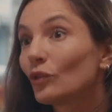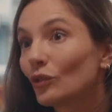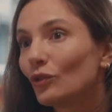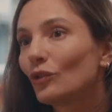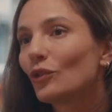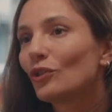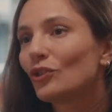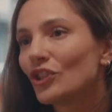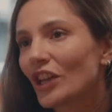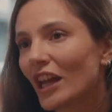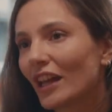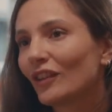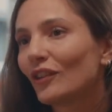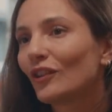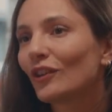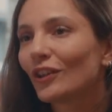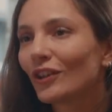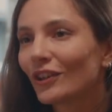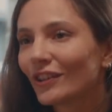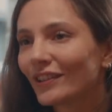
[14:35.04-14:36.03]
the
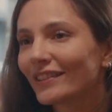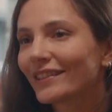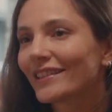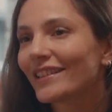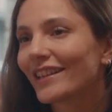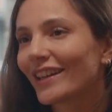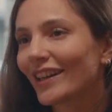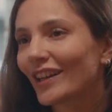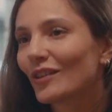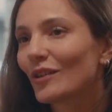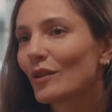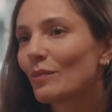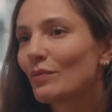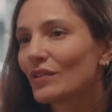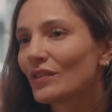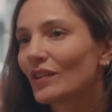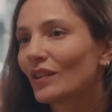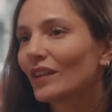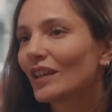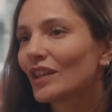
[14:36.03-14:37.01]
gender
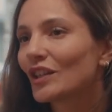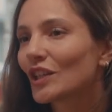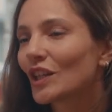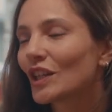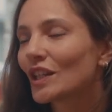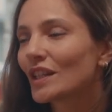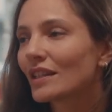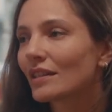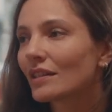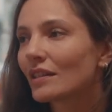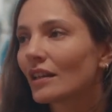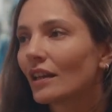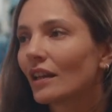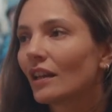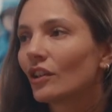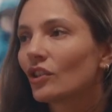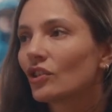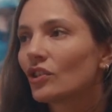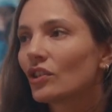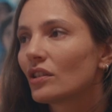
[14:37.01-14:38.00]
representations,
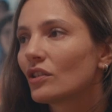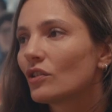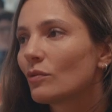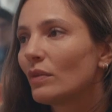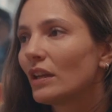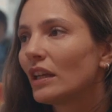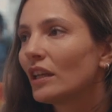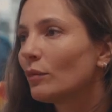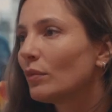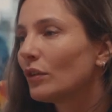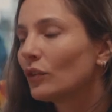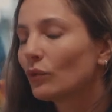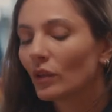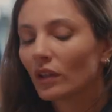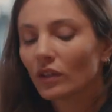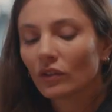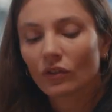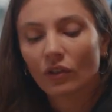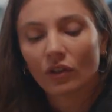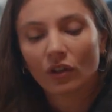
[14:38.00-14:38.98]
she's in
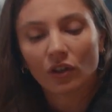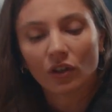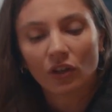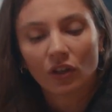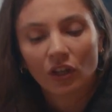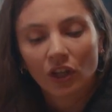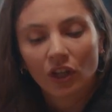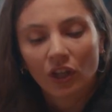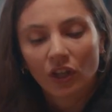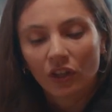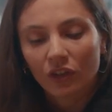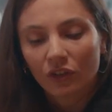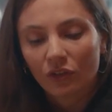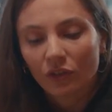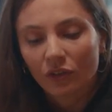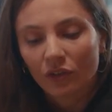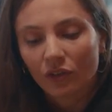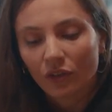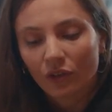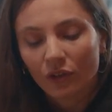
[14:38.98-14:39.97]
between the
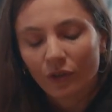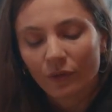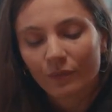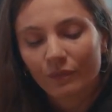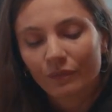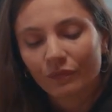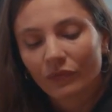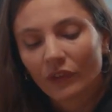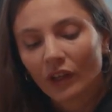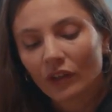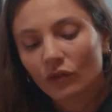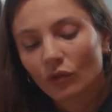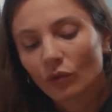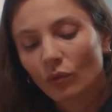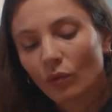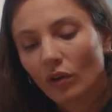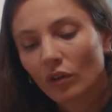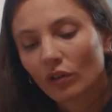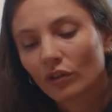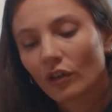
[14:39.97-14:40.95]

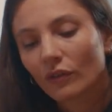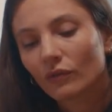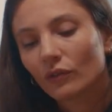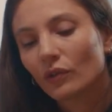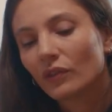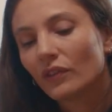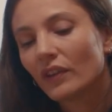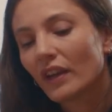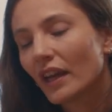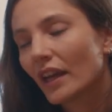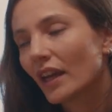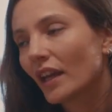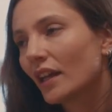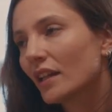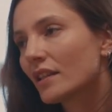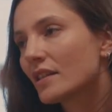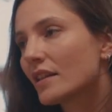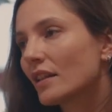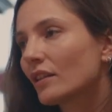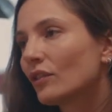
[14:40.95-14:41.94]
world of the
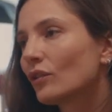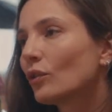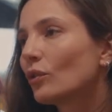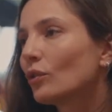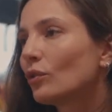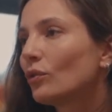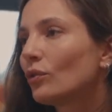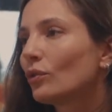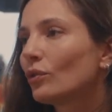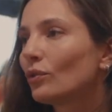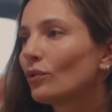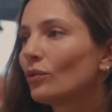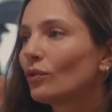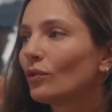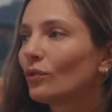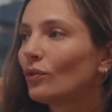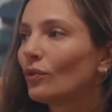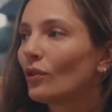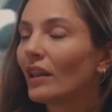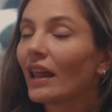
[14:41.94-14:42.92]
dead and the
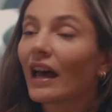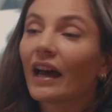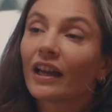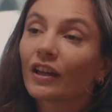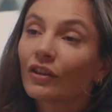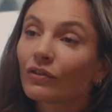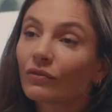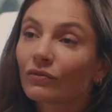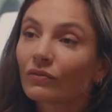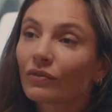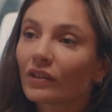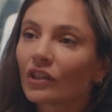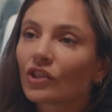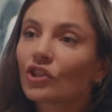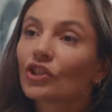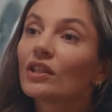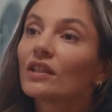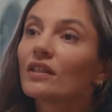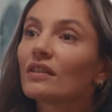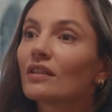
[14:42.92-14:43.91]
life, and
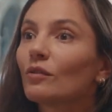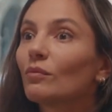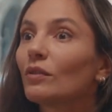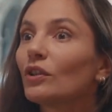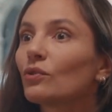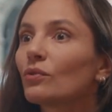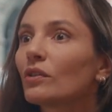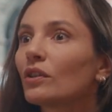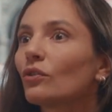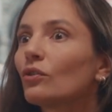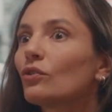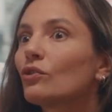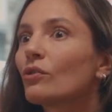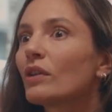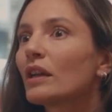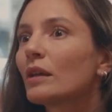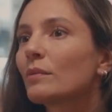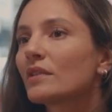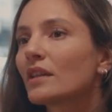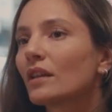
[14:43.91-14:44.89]
she's in between the
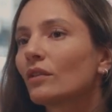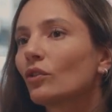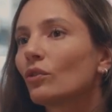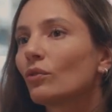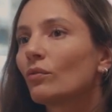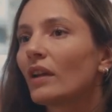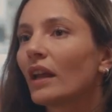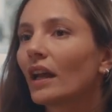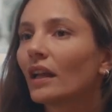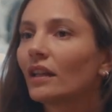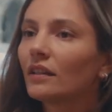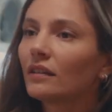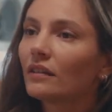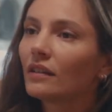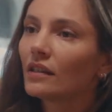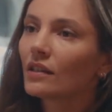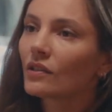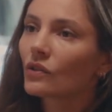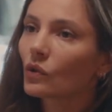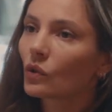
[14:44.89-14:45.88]
dreams and the
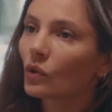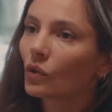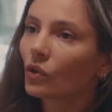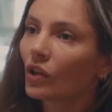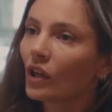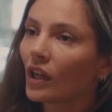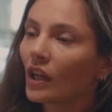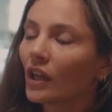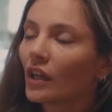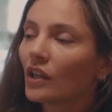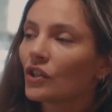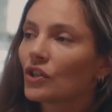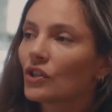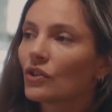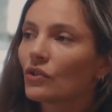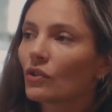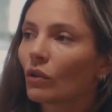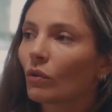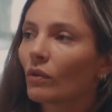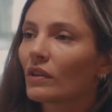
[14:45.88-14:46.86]
reality. So
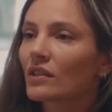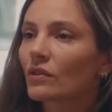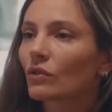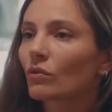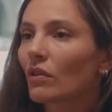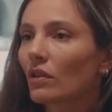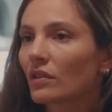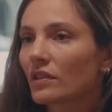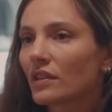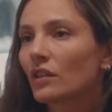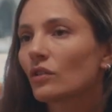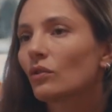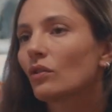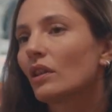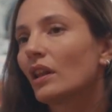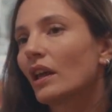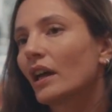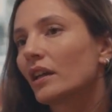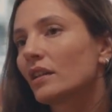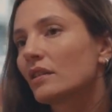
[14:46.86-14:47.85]
she's always crossing the
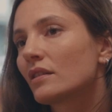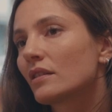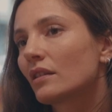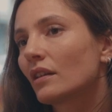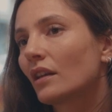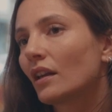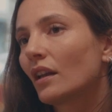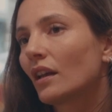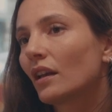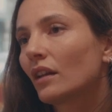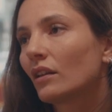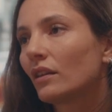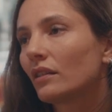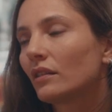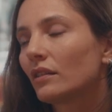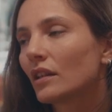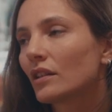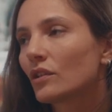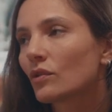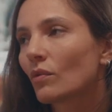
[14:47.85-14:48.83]
lines, and
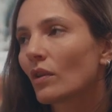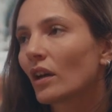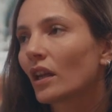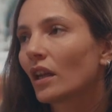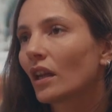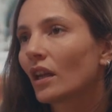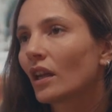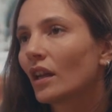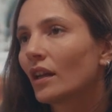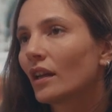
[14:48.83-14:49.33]
that's why